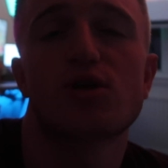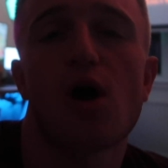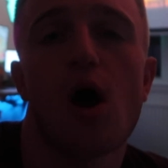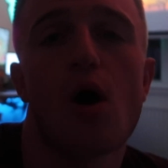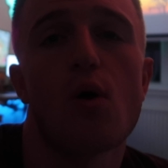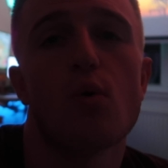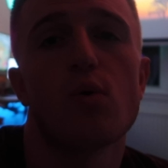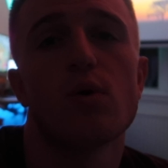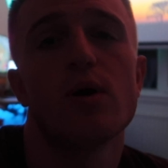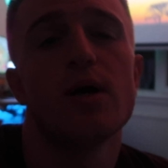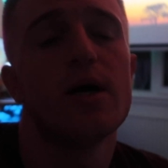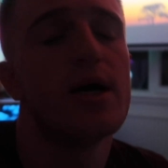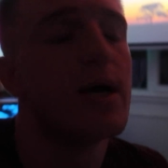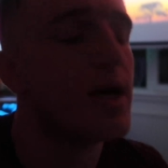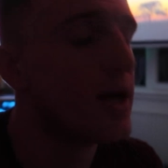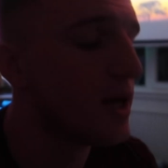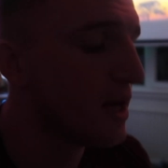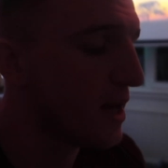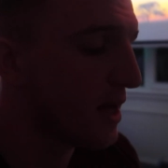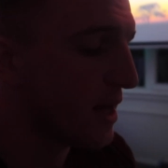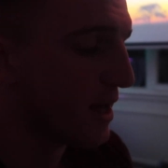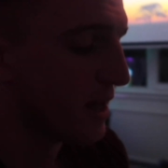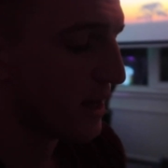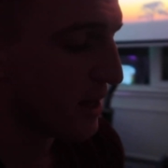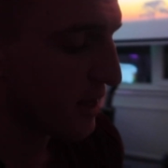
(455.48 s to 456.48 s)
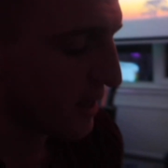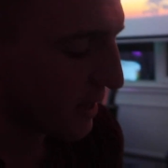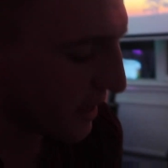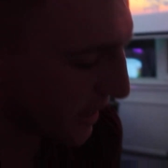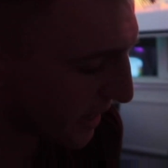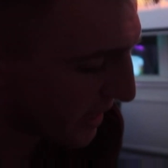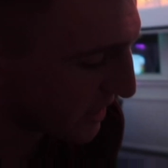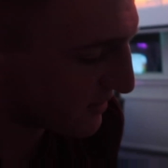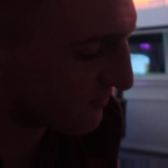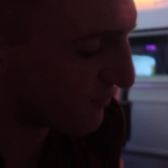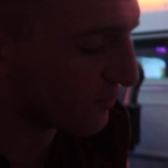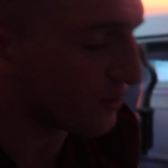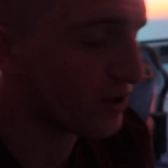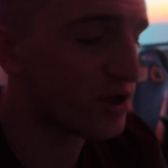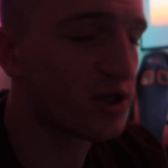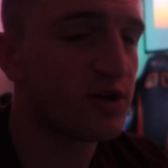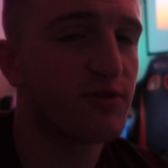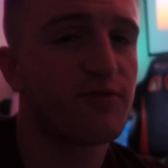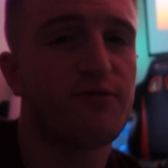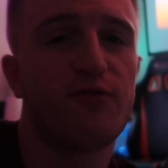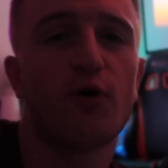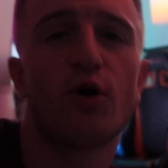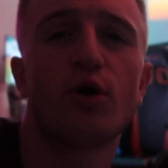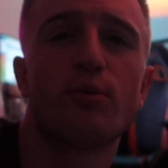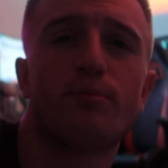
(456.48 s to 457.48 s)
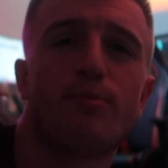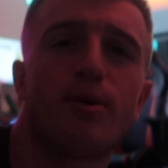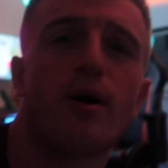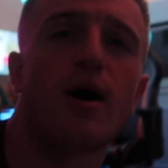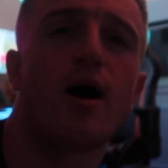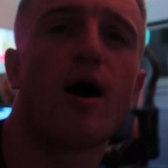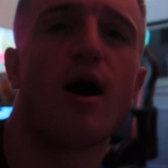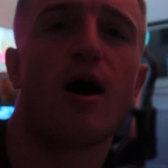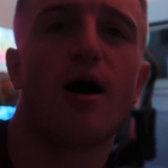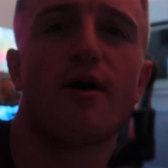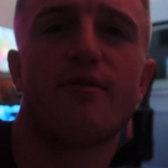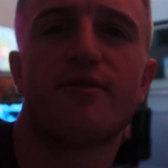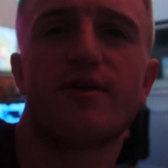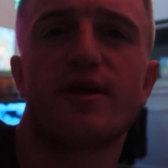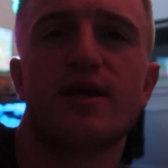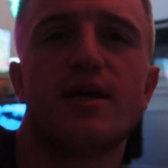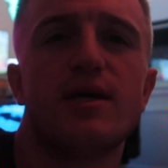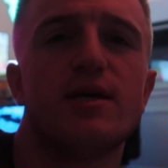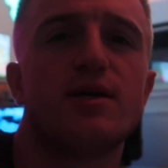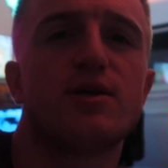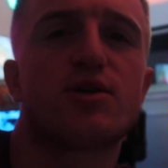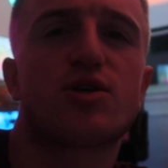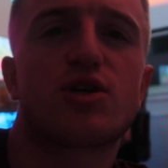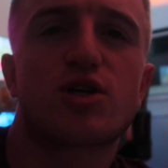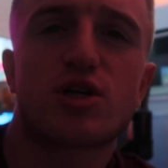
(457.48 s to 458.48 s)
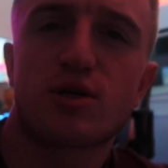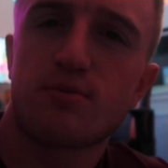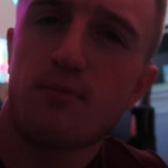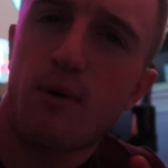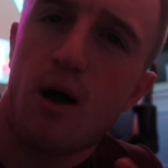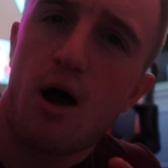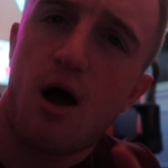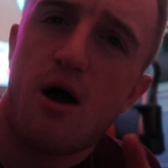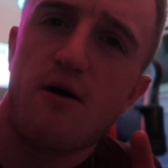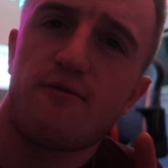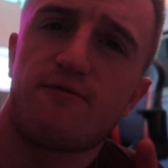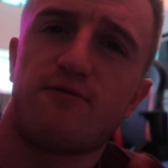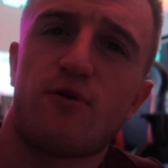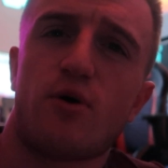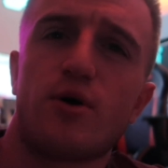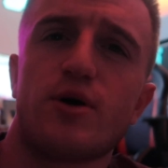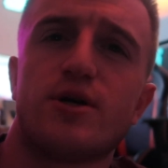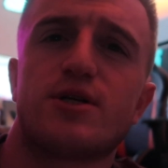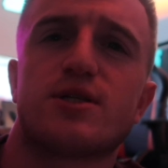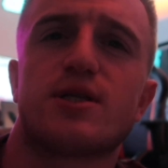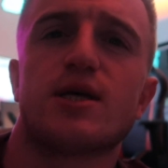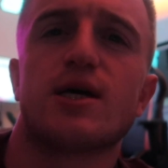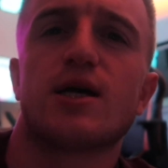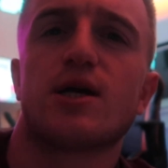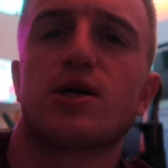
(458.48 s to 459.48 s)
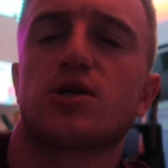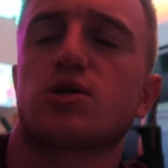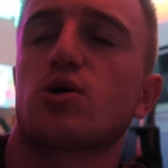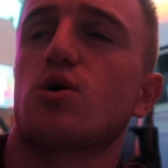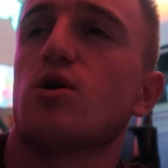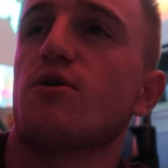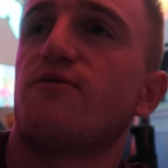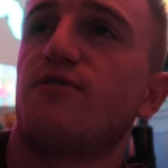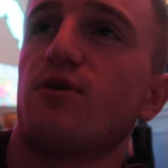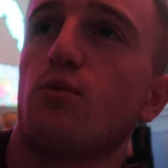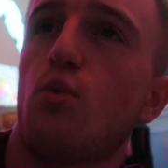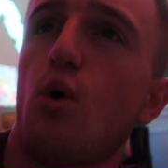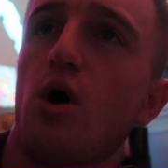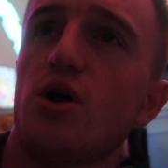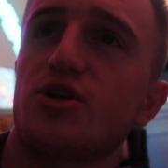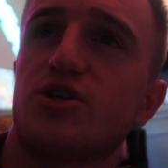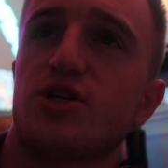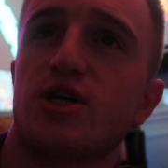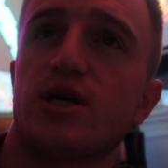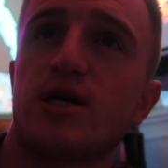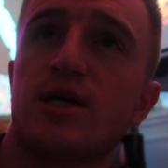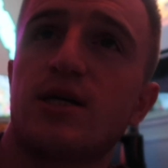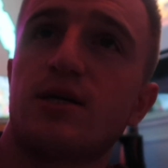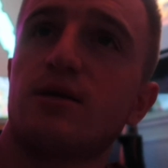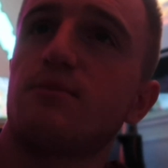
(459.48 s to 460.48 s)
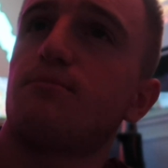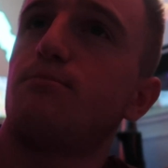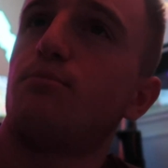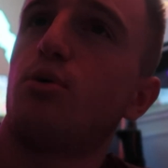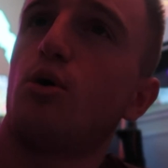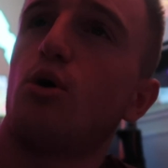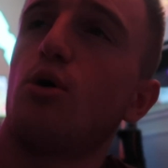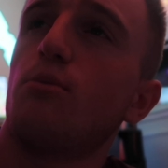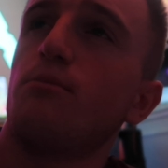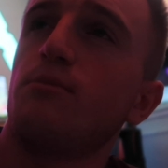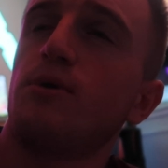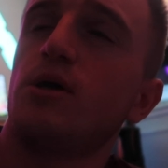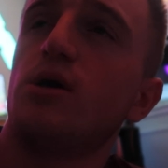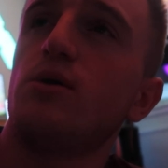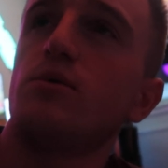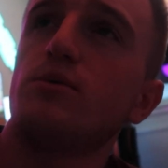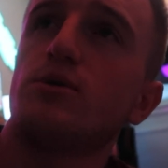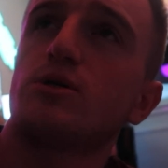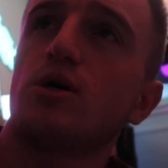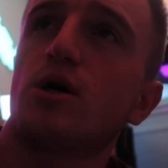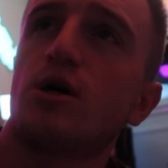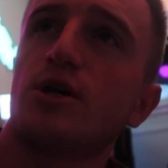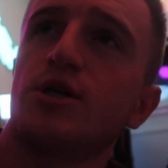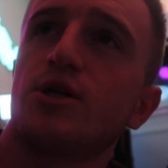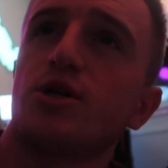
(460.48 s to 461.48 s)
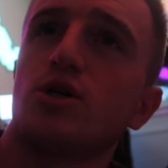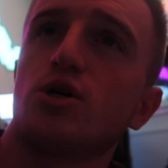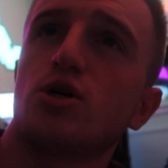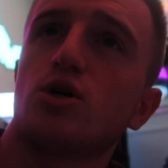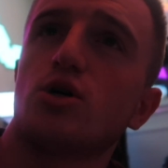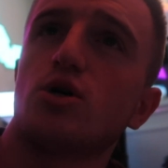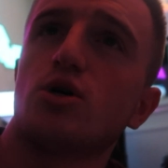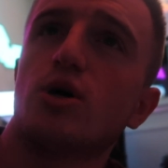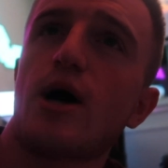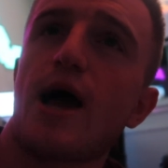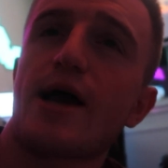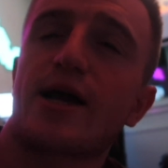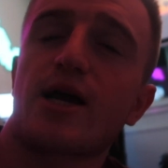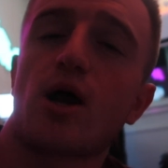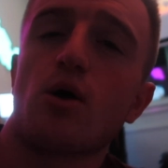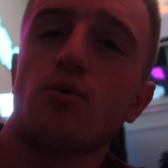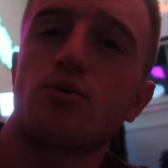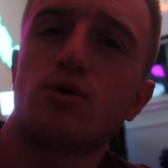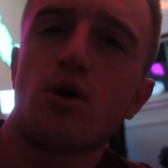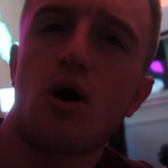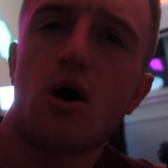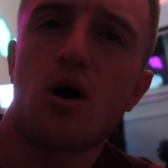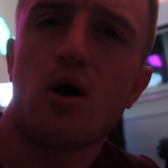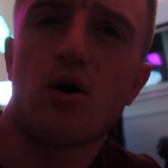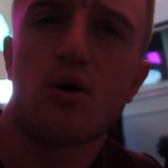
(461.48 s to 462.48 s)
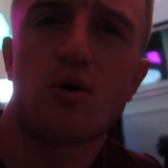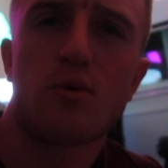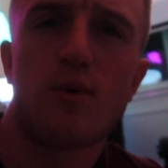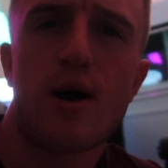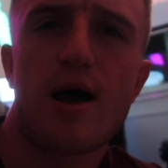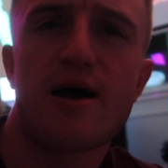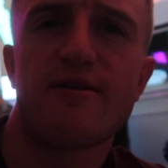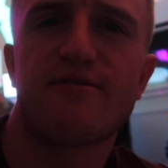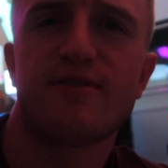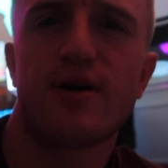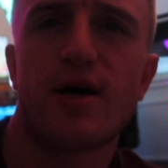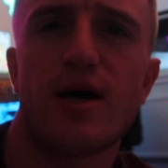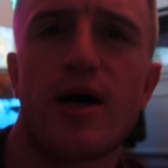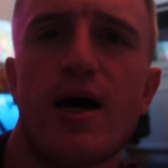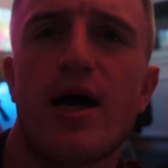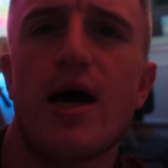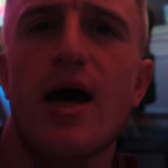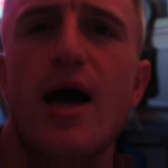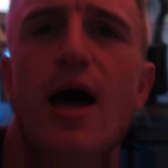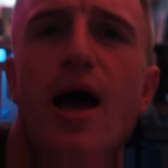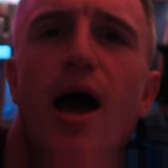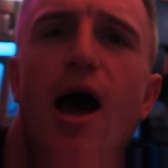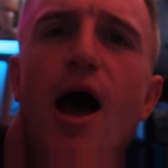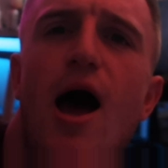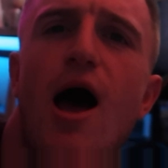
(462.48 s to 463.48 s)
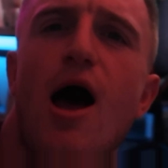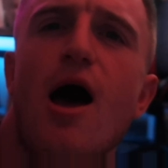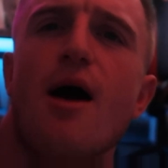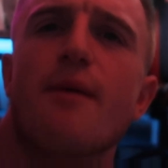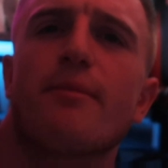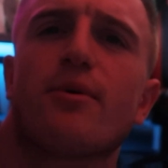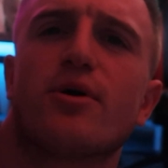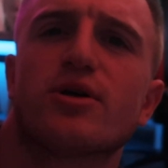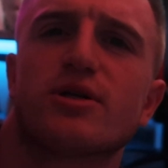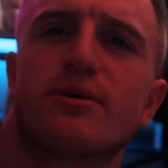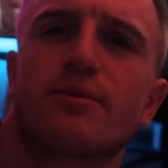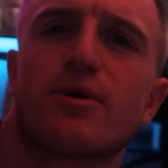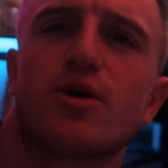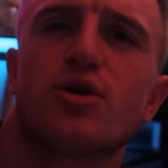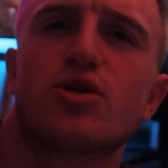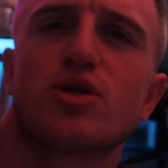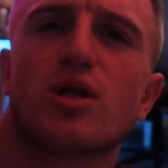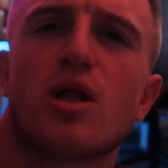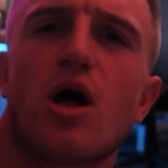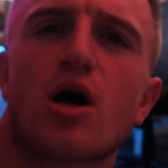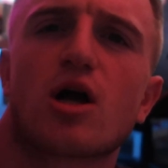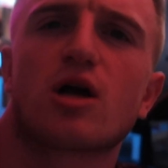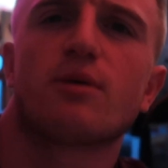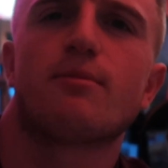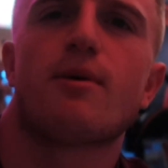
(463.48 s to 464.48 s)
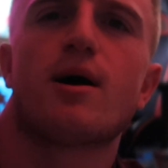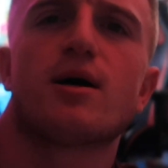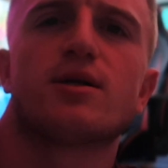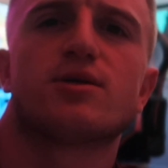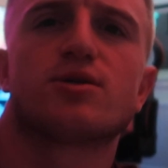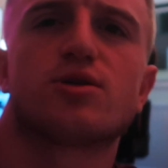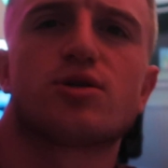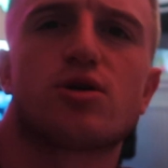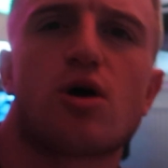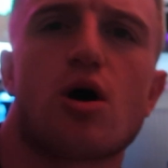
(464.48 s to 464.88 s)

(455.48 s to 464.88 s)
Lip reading: So, here's for the fun part, the smart voice thing. So if you're watching, put mute on your Echo Dot or whatever, because I'm gonna use a lot of commands.